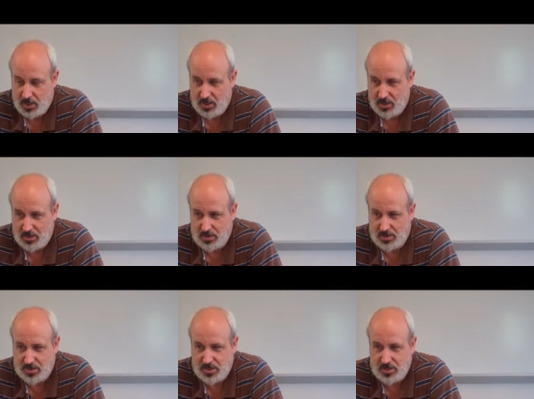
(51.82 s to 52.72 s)

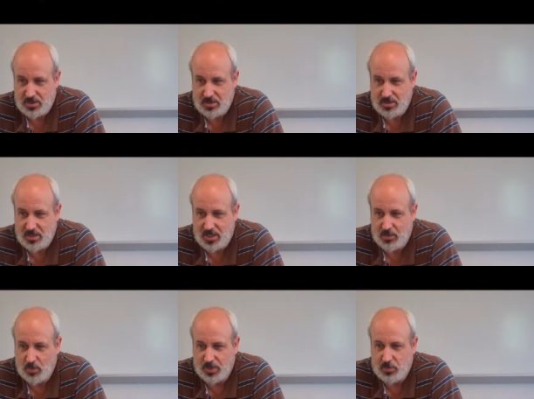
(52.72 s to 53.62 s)
And I
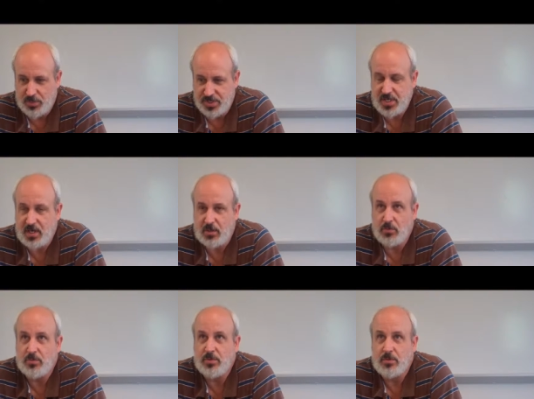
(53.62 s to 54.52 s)
worked with the
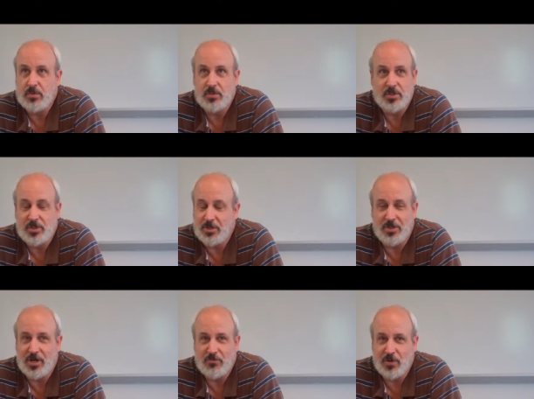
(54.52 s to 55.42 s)
town. You
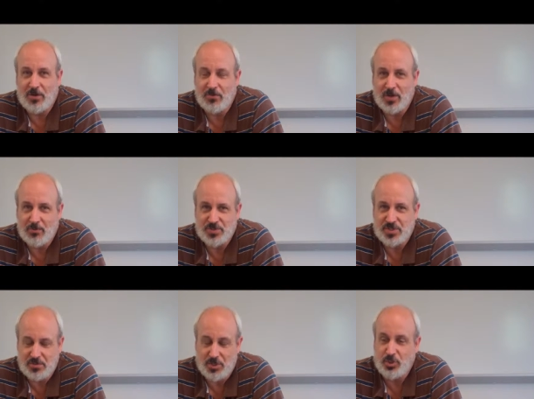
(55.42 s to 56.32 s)
know, I, I, I
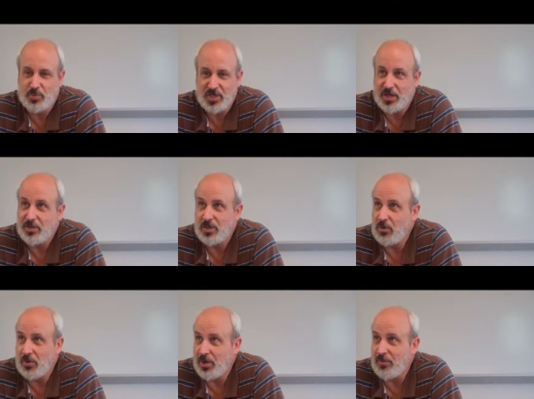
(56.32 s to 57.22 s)
was a newbie. I didn't
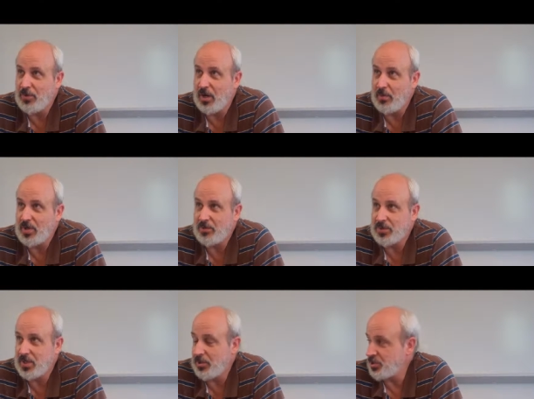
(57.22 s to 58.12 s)
know an awful lot
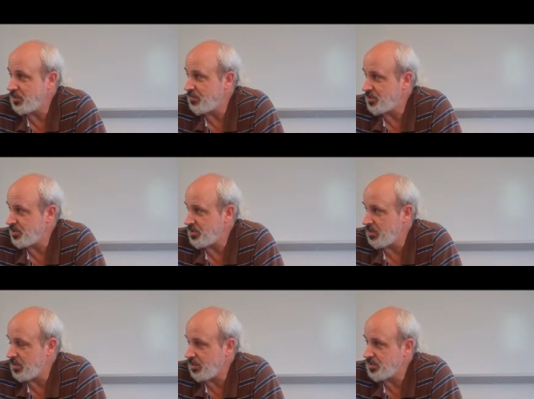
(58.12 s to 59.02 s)
about the energy efficiency
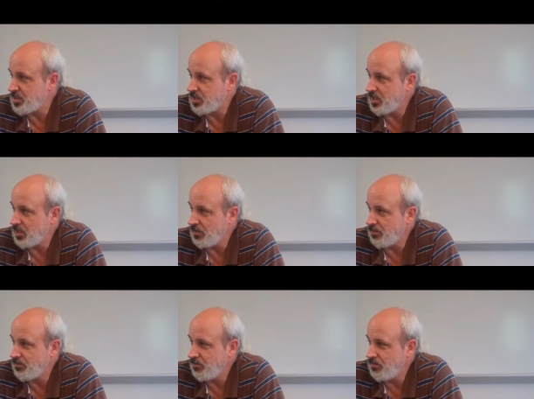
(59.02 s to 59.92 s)
things.
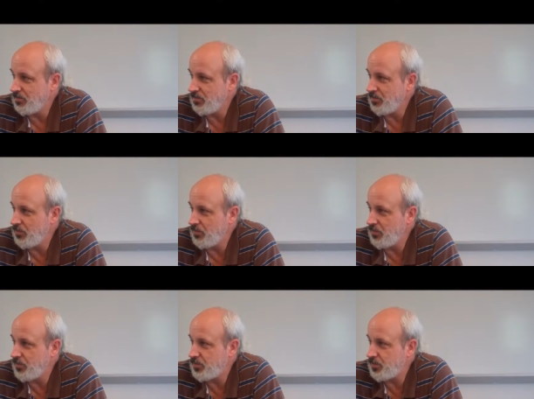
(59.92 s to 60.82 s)
Um,
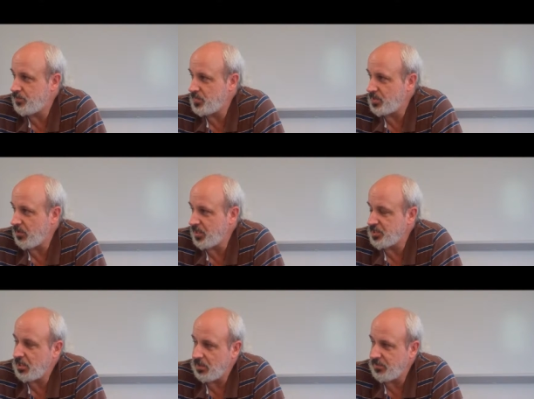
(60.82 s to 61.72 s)
so I
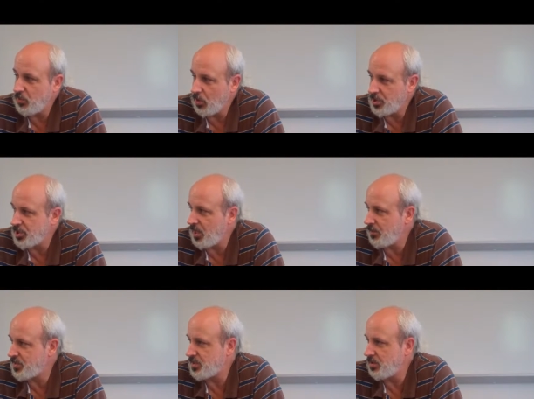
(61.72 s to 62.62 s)
attended a few
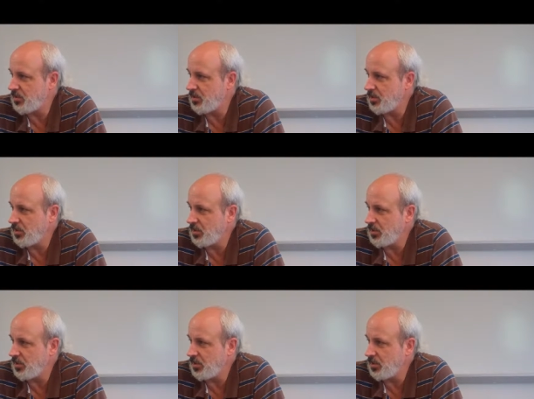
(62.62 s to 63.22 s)
workshops and,